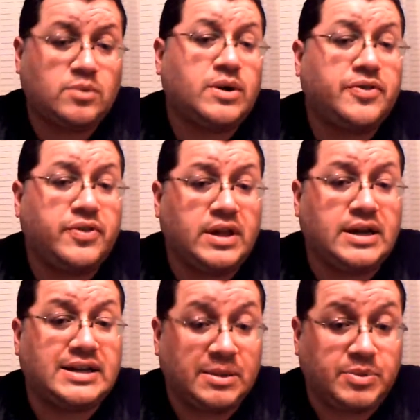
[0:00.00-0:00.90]
with the
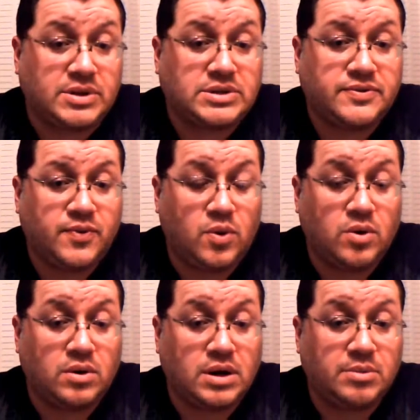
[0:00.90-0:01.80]
Clippers
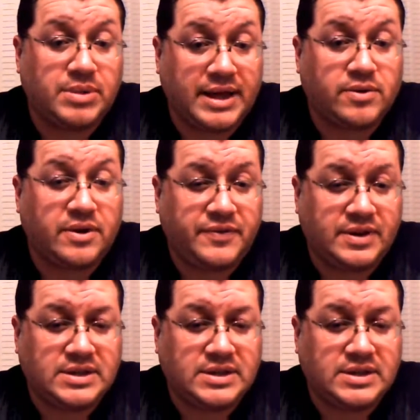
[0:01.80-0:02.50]
for Blake Griffin,